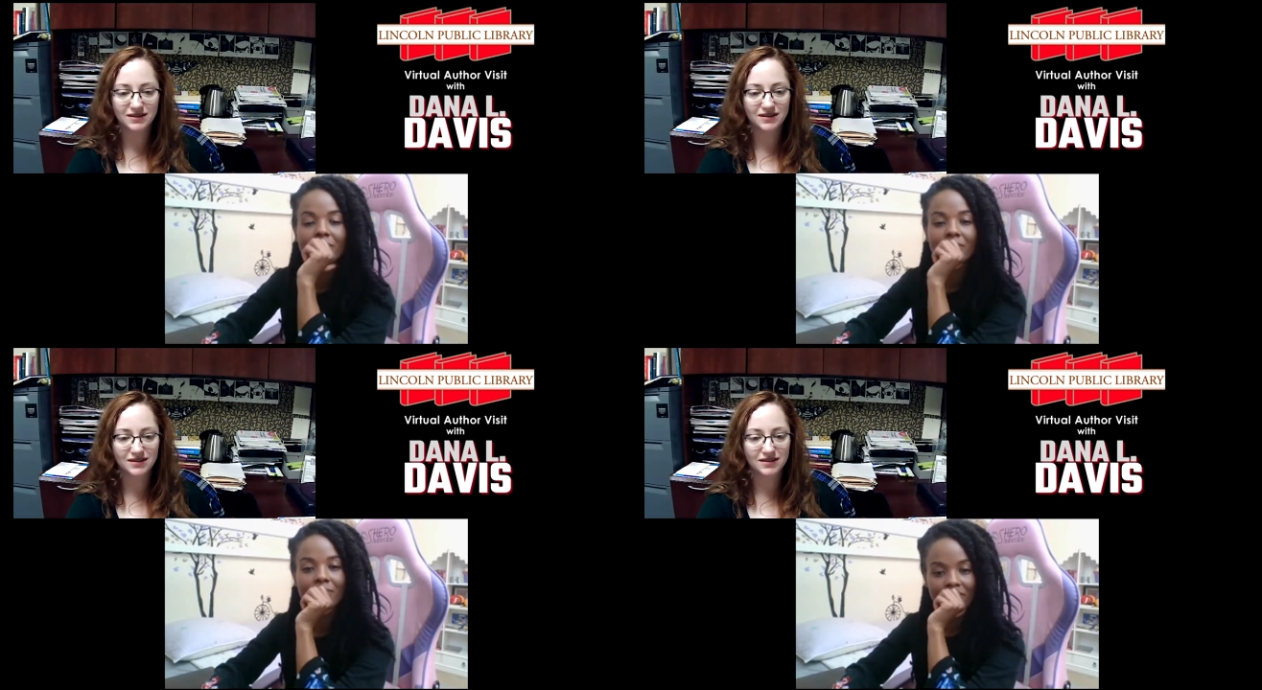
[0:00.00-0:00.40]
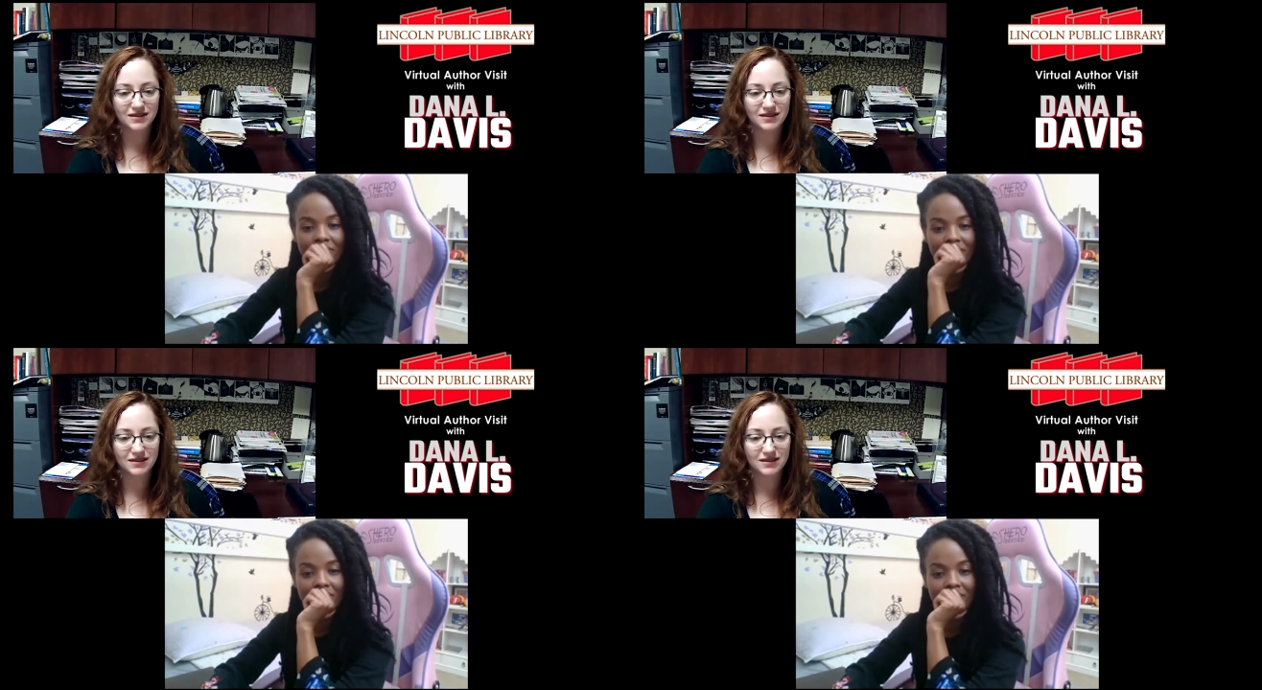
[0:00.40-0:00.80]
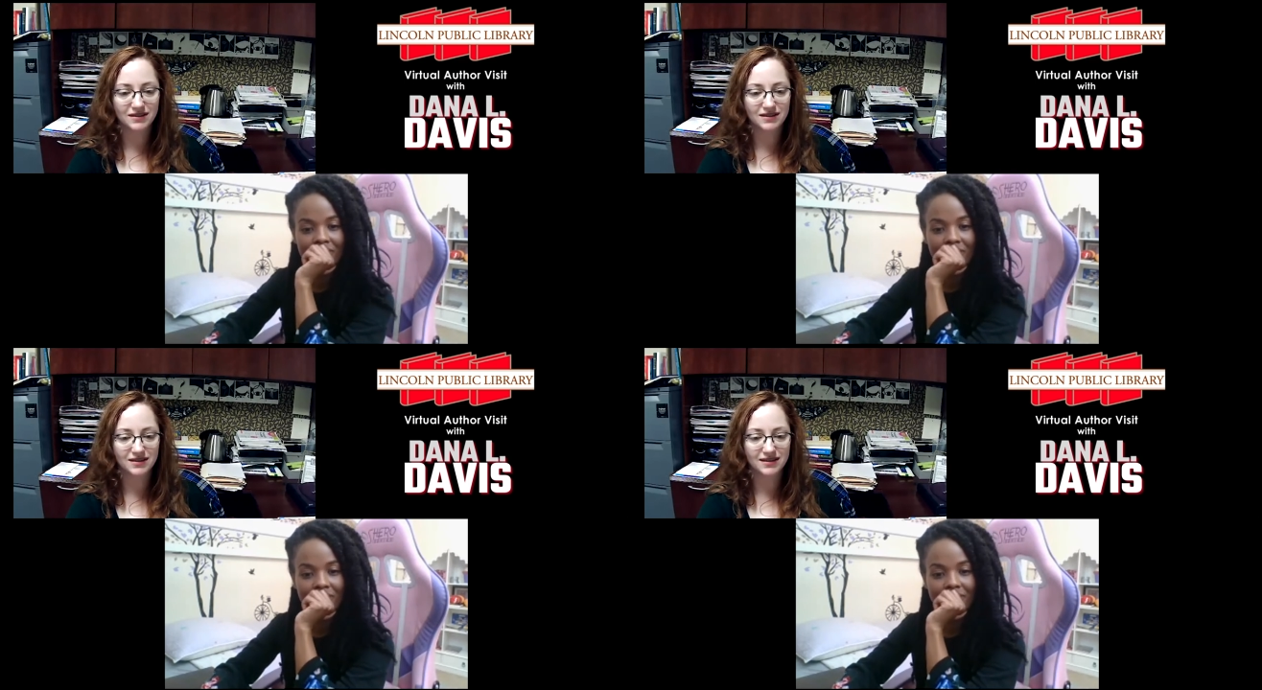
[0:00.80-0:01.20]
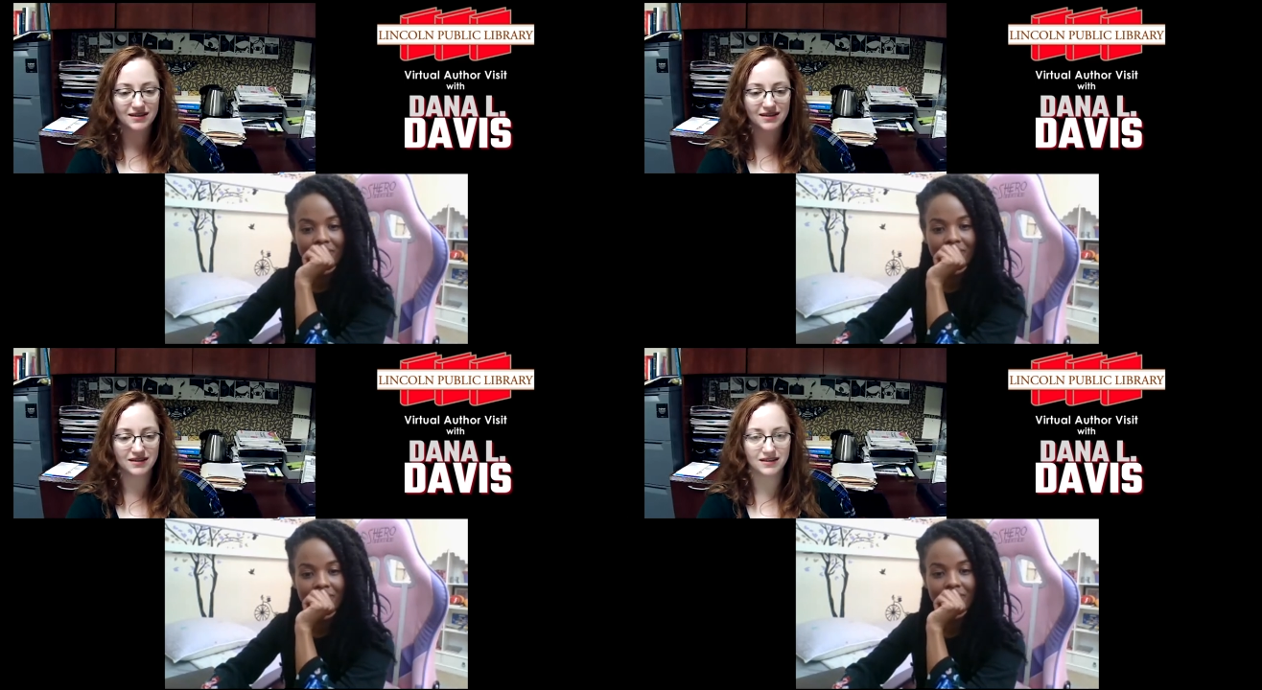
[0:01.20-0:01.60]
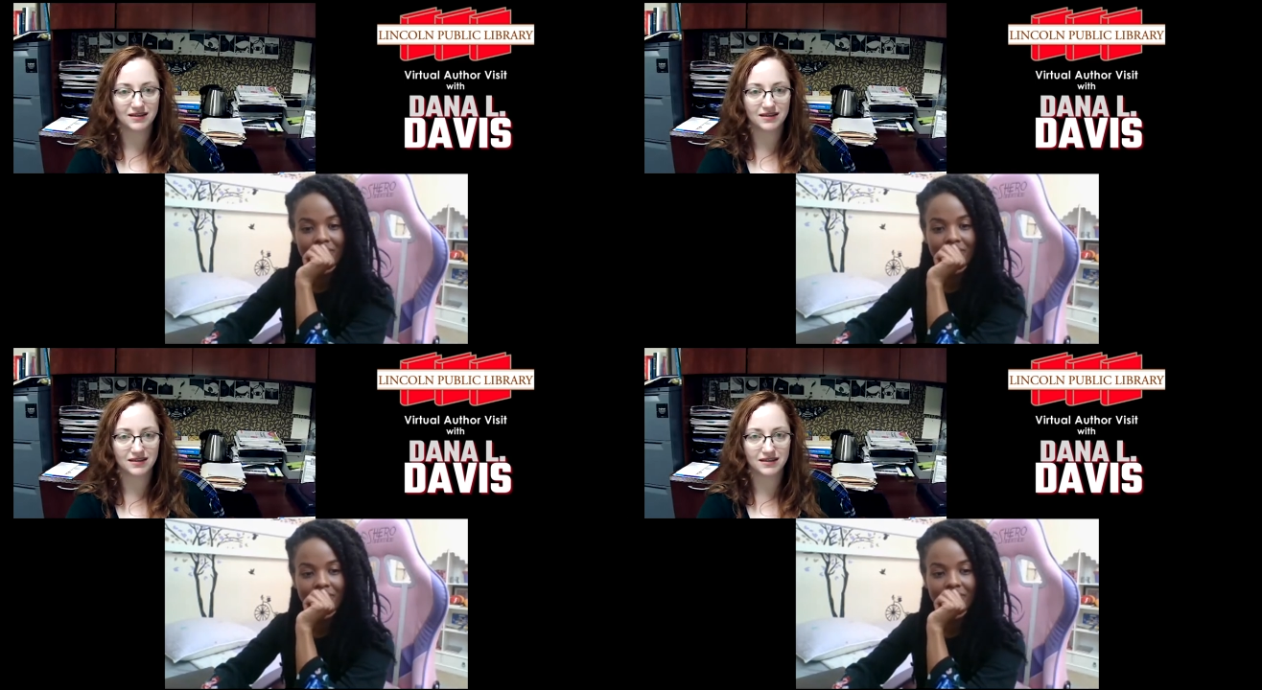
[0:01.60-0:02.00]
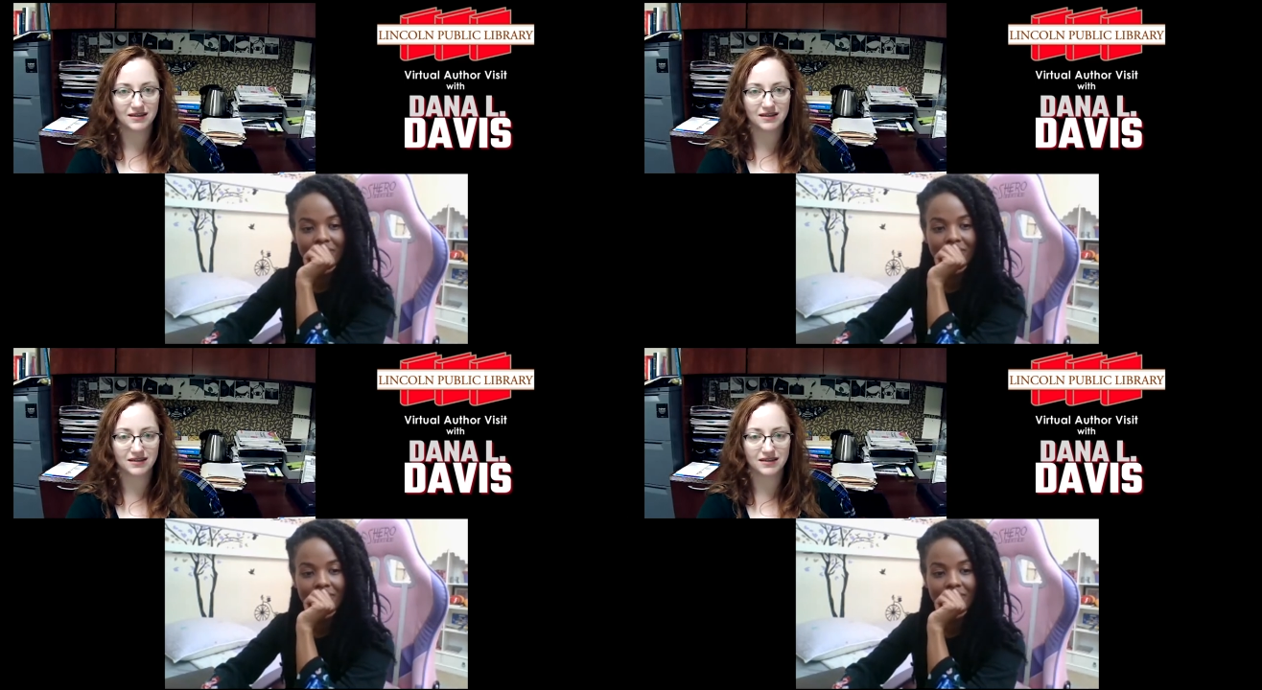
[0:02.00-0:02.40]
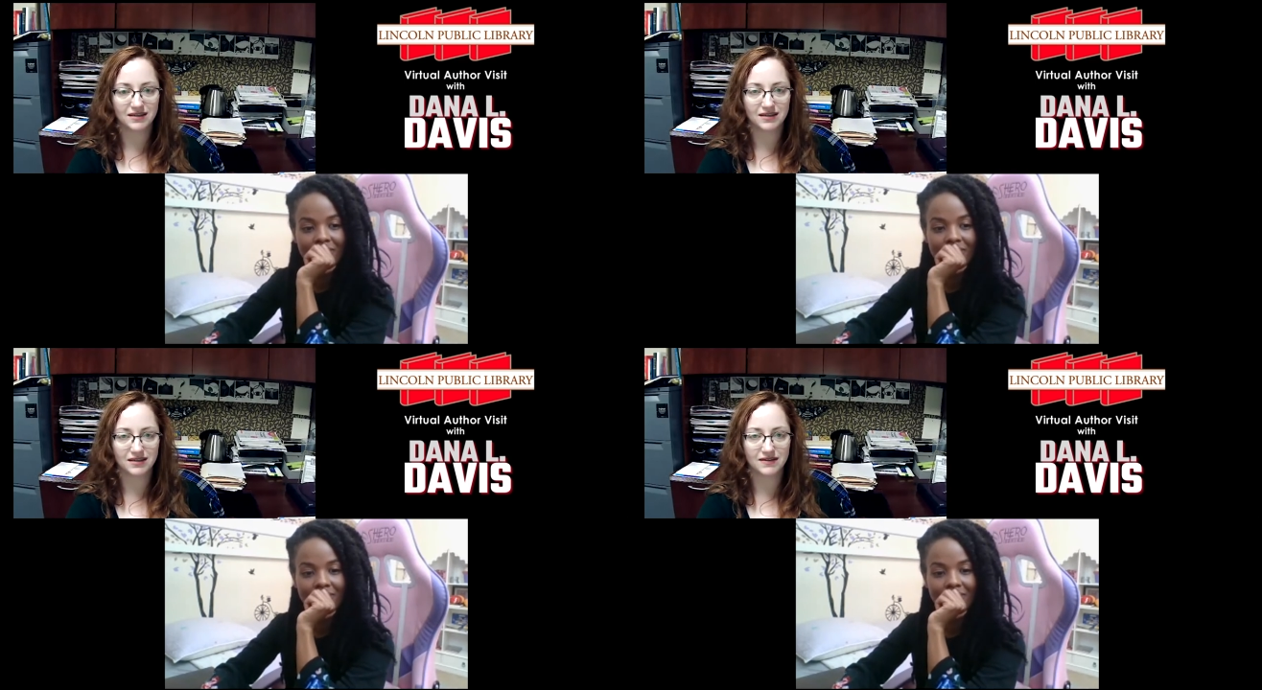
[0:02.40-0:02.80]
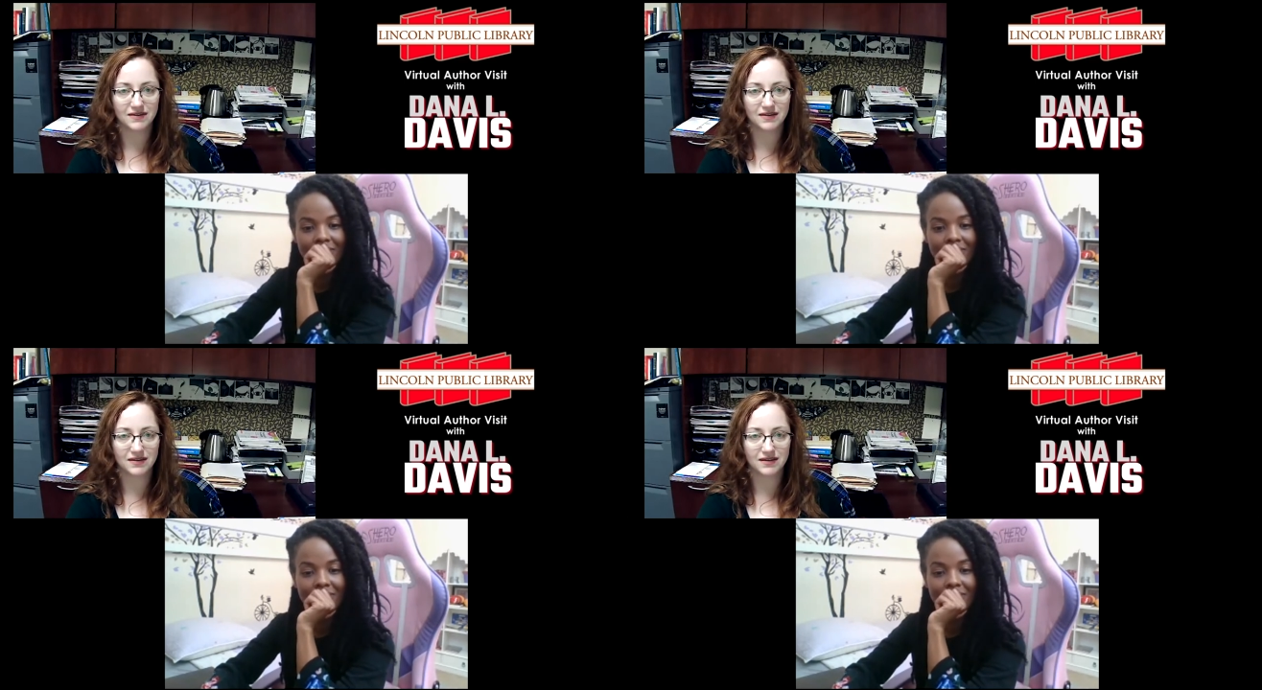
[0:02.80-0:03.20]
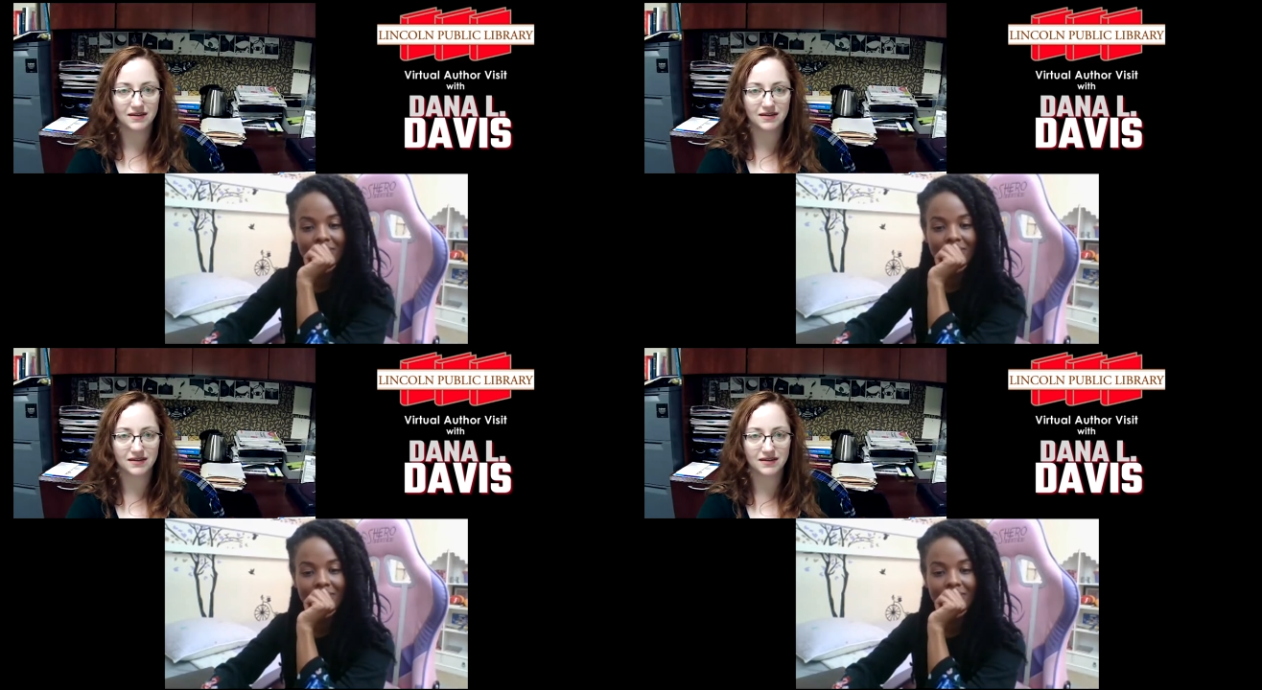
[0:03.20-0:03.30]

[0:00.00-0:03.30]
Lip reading: Nothing is said.